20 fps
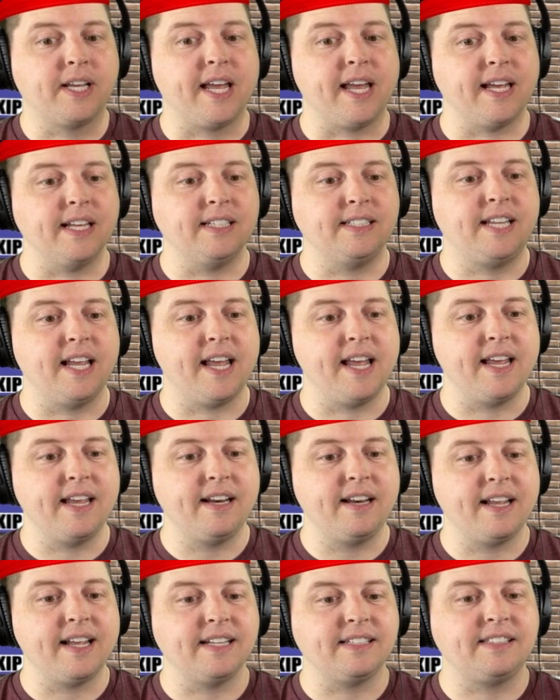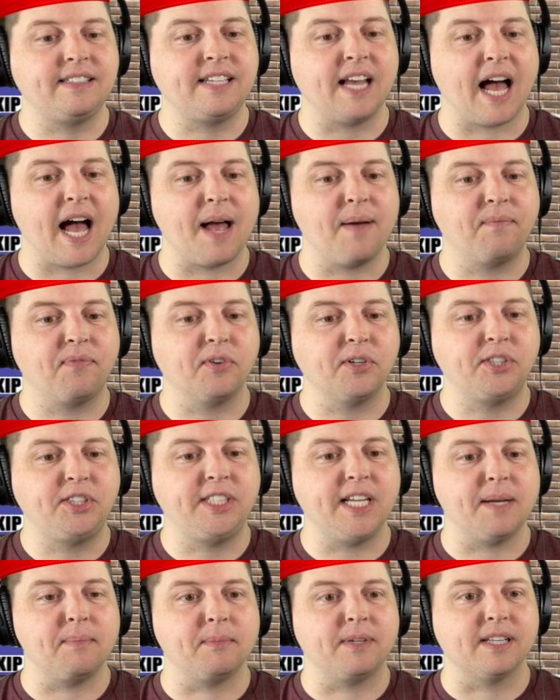Kin Tin. It's time for
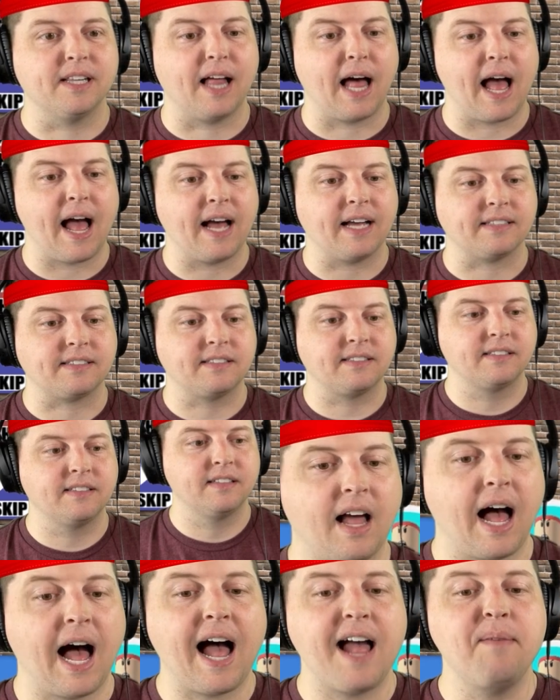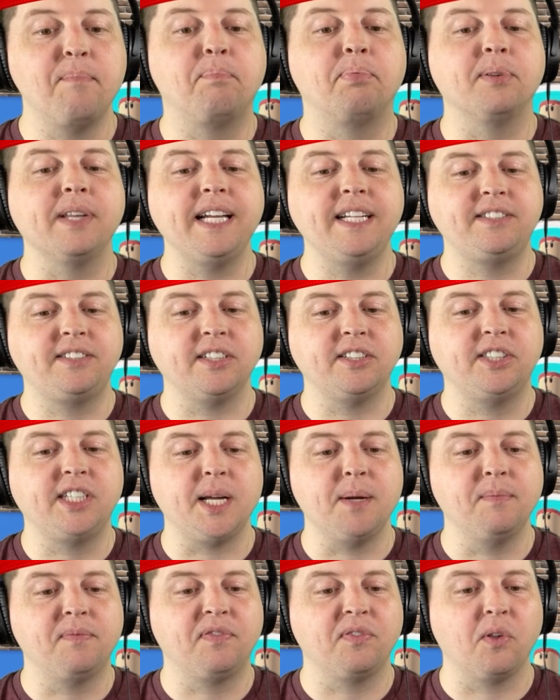gym class. I bleached the
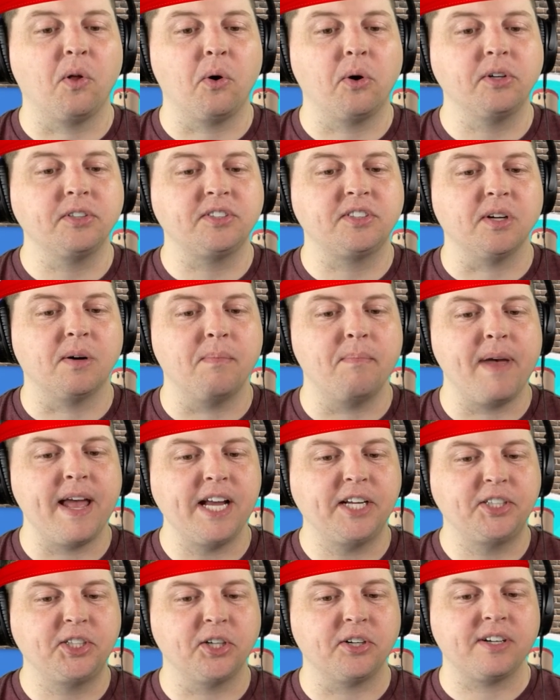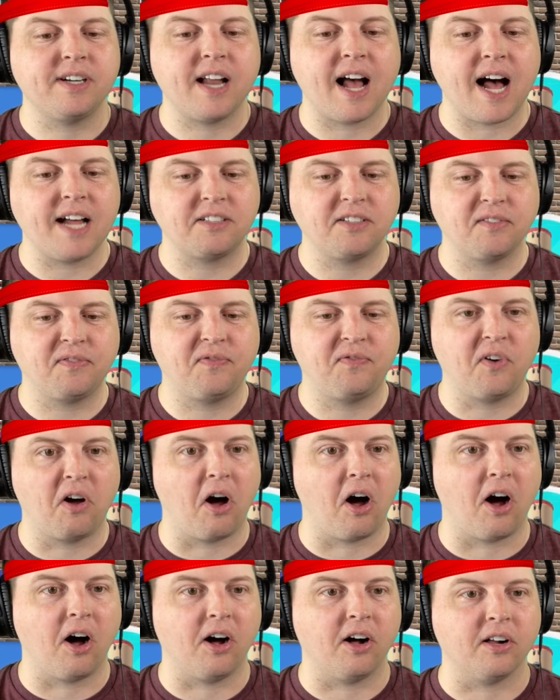gym floor, so make sure not to
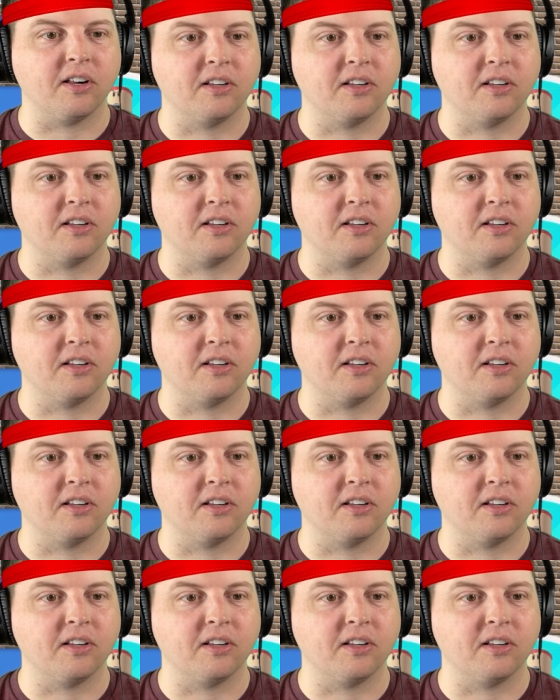fall.